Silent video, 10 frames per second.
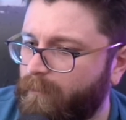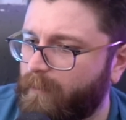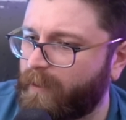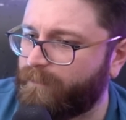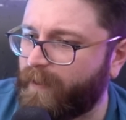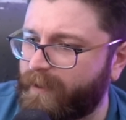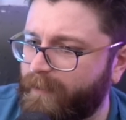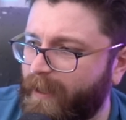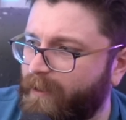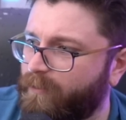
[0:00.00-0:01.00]
Didn't find them
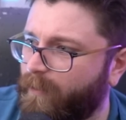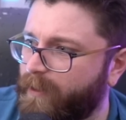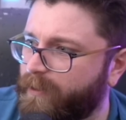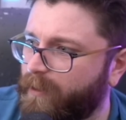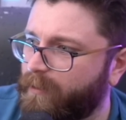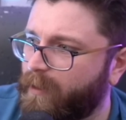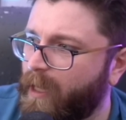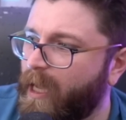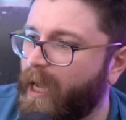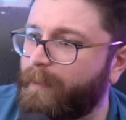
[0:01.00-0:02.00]
that interesting.
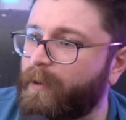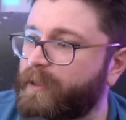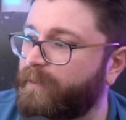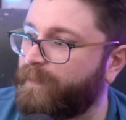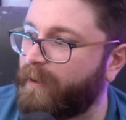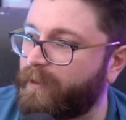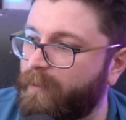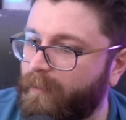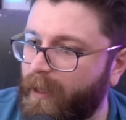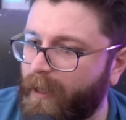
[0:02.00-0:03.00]
I mostly found
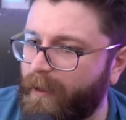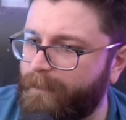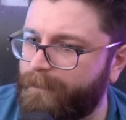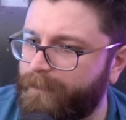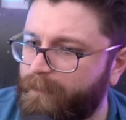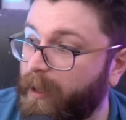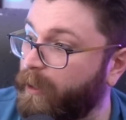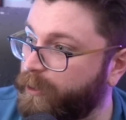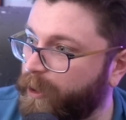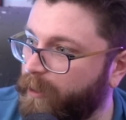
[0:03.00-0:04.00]
them
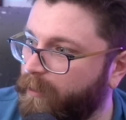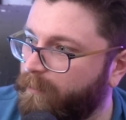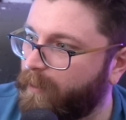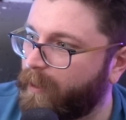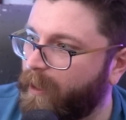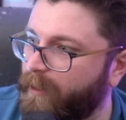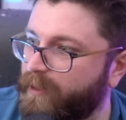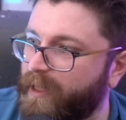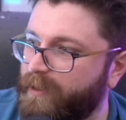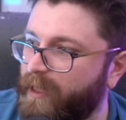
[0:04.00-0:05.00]
punishing. In the
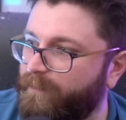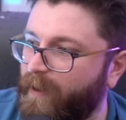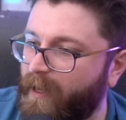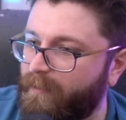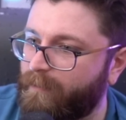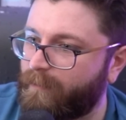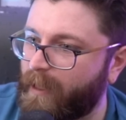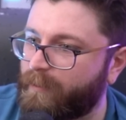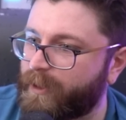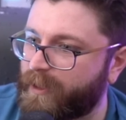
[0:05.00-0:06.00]
sense that if I made
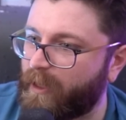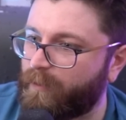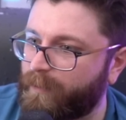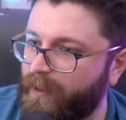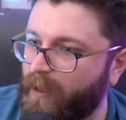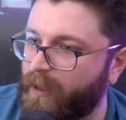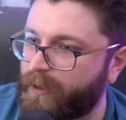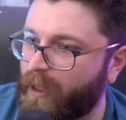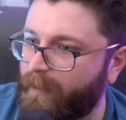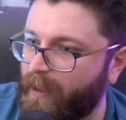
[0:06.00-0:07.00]
a mistake with my dodge
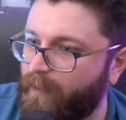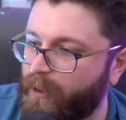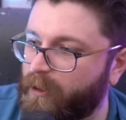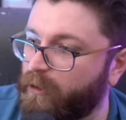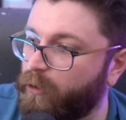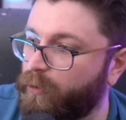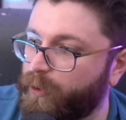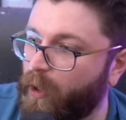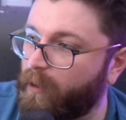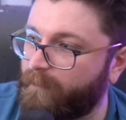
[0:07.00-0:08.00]
timing, I would just lose
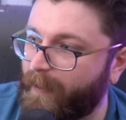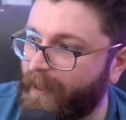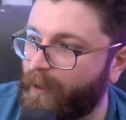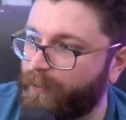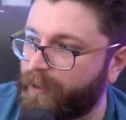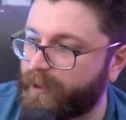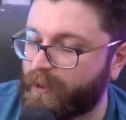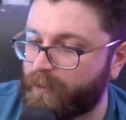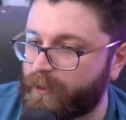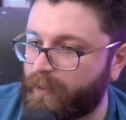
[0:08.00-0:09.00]
all of my health in a
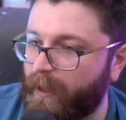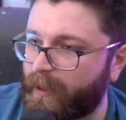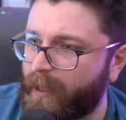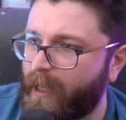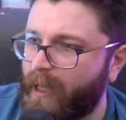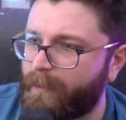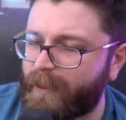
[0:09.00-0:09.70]
single strike. But